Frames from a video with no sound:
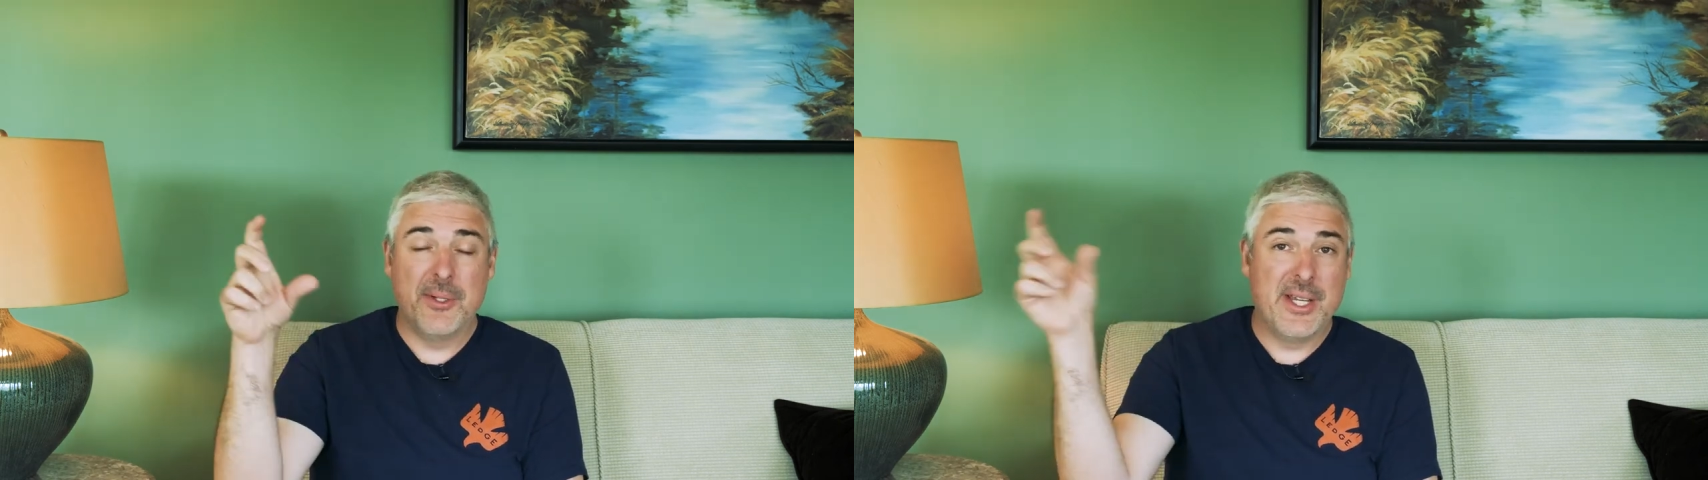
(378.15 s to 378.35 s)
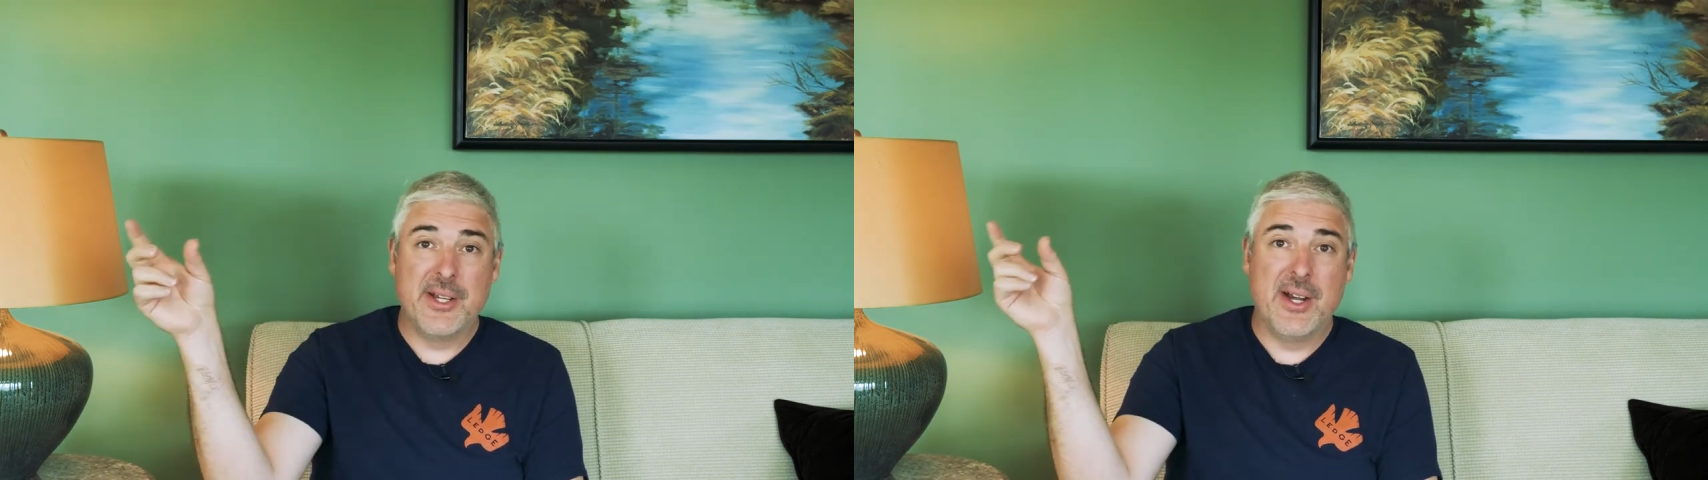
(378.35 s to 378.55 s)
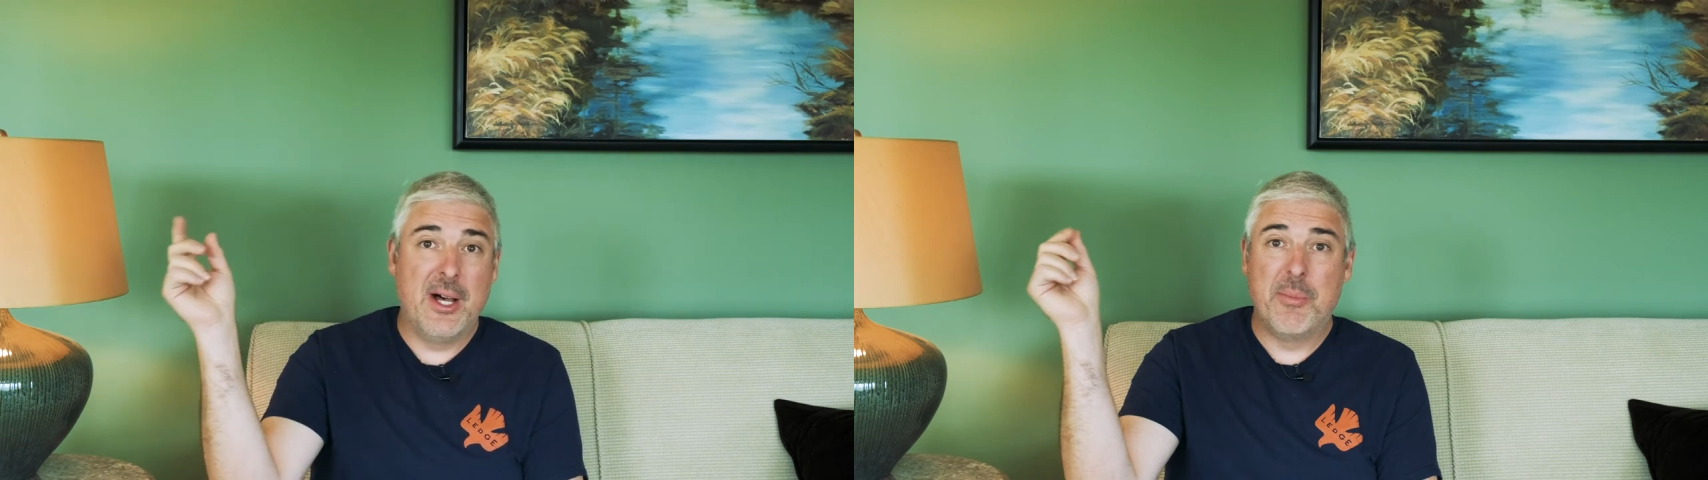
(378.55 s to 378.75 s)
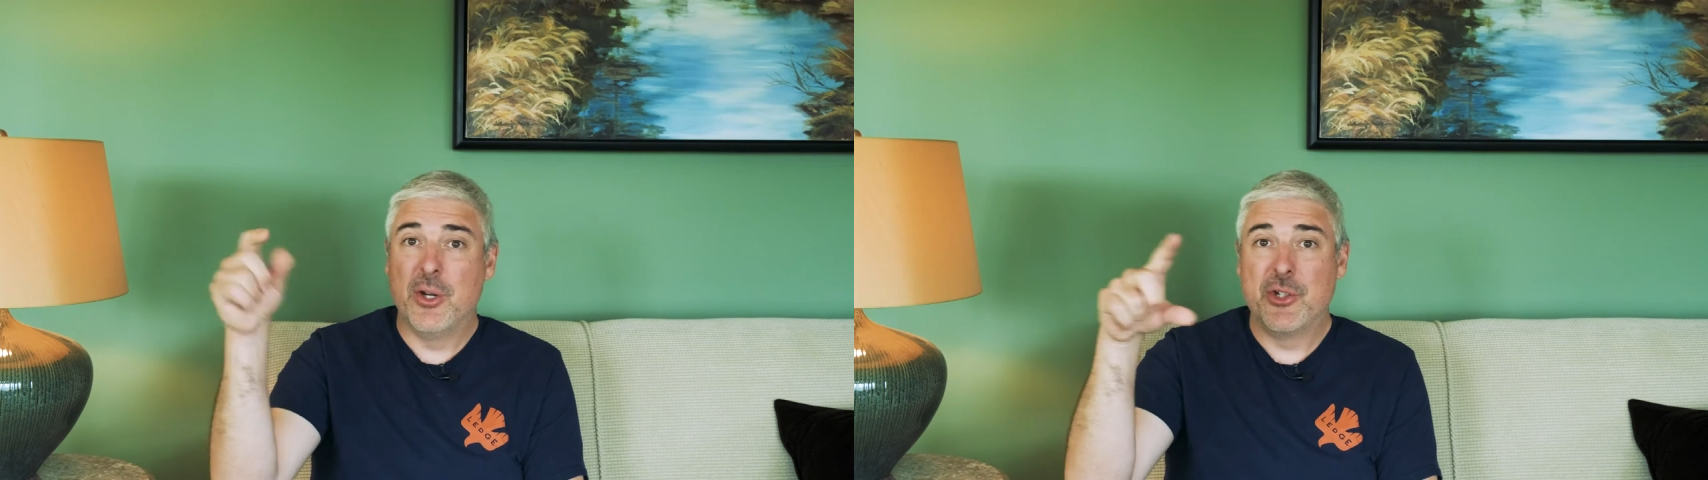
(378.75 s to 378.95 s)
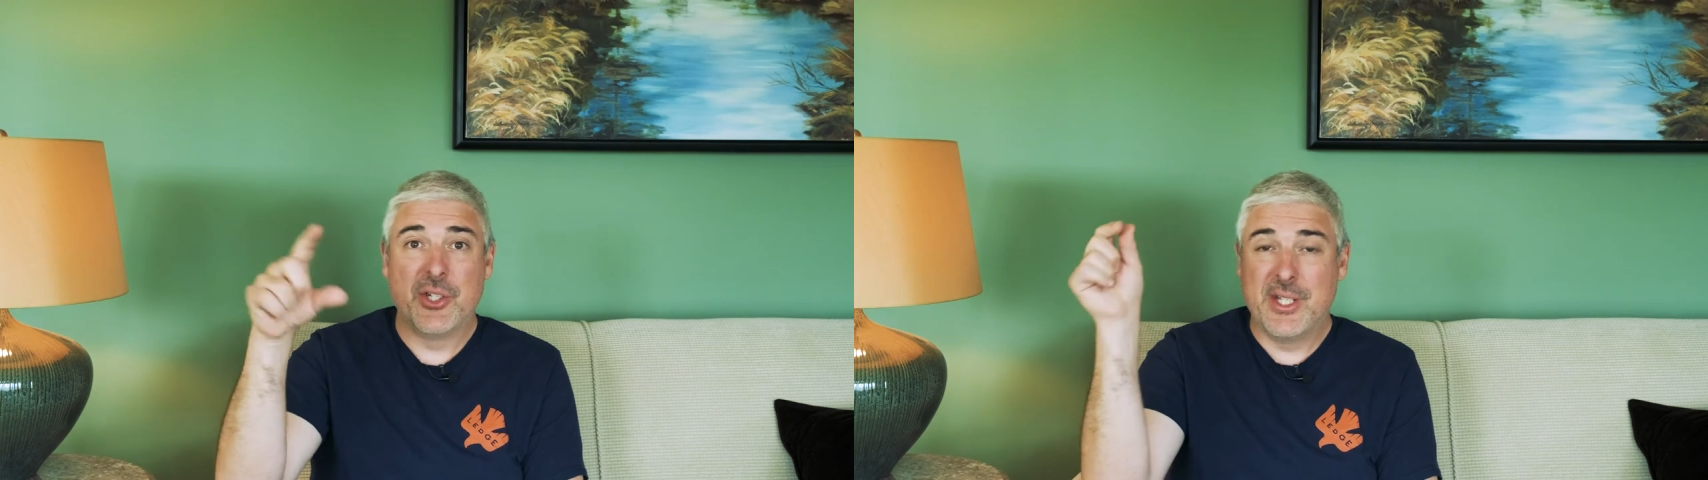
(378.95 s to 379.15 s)
need your help
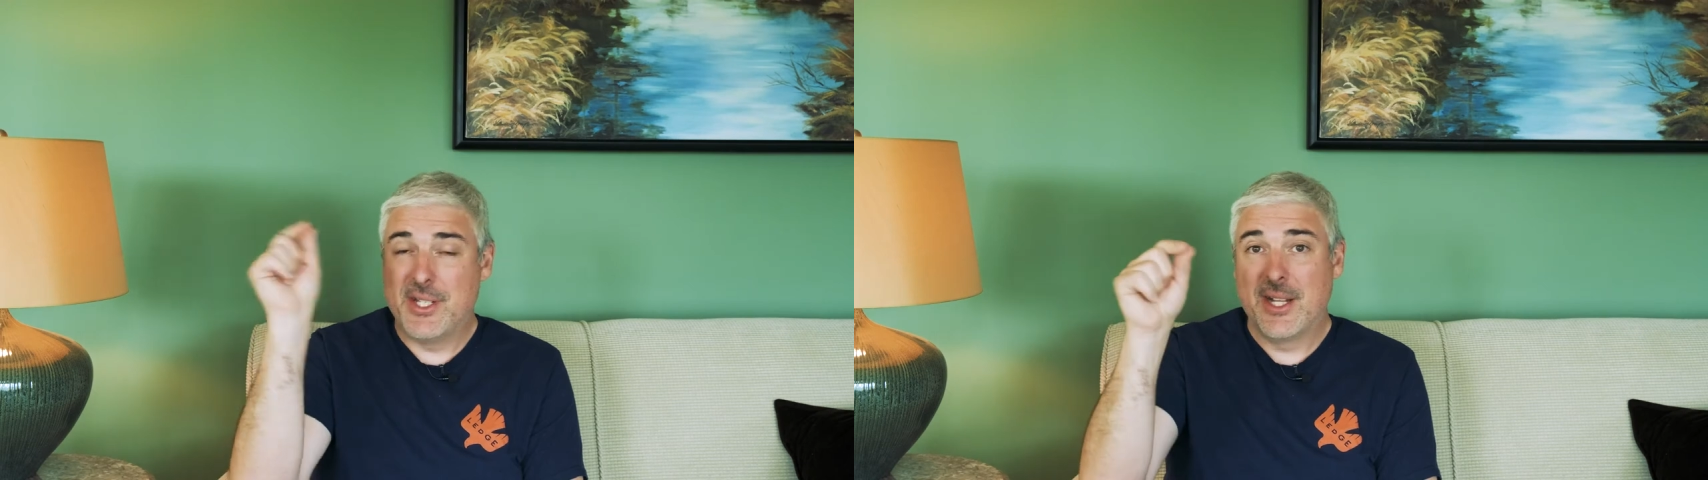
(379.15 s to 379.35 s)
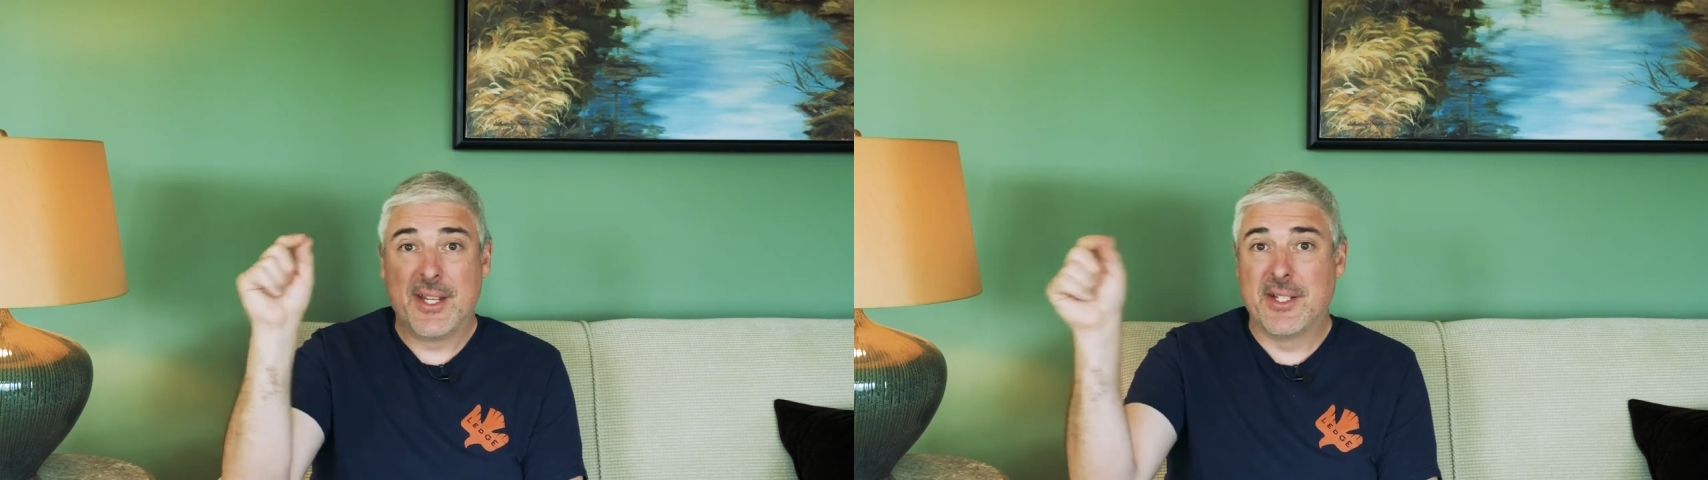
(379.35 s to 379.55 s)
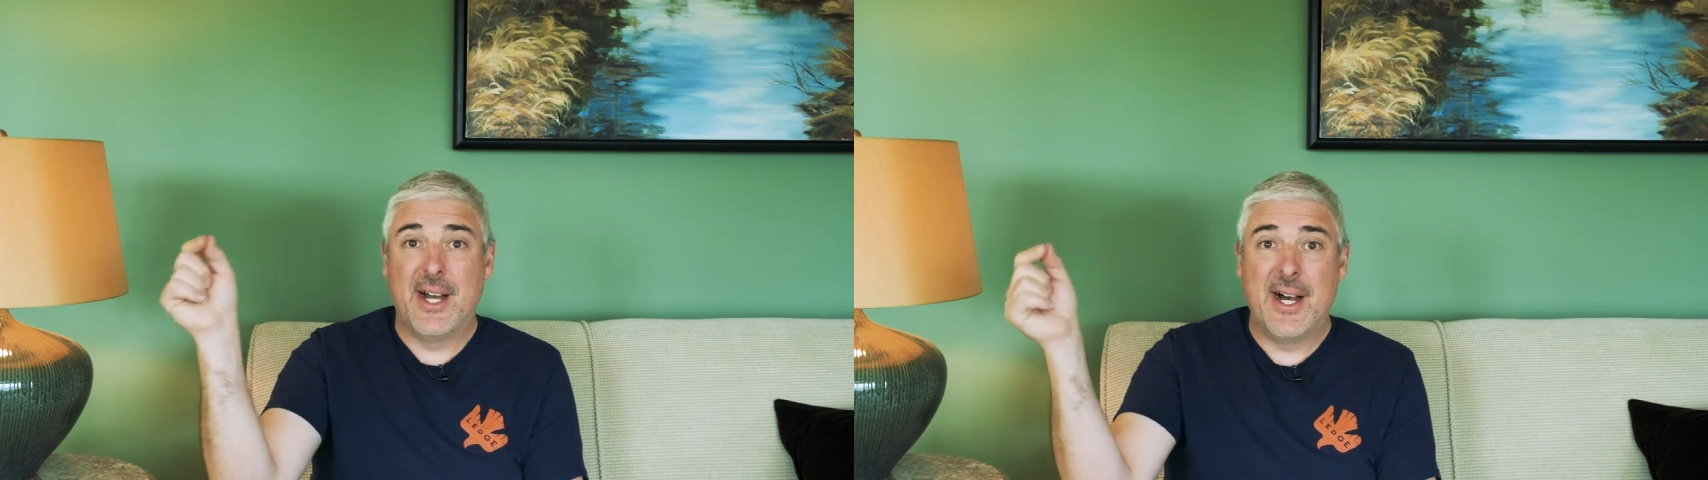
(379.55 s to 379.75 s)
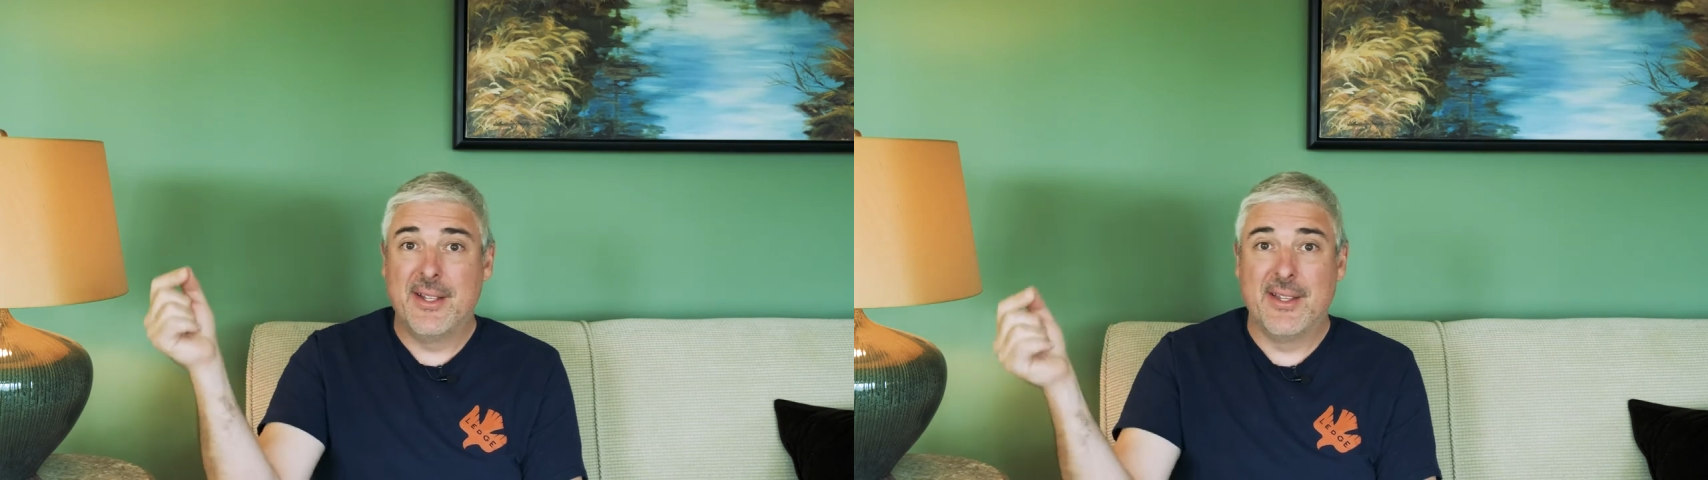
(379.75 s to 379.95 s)
urgently, dot, dot, dot.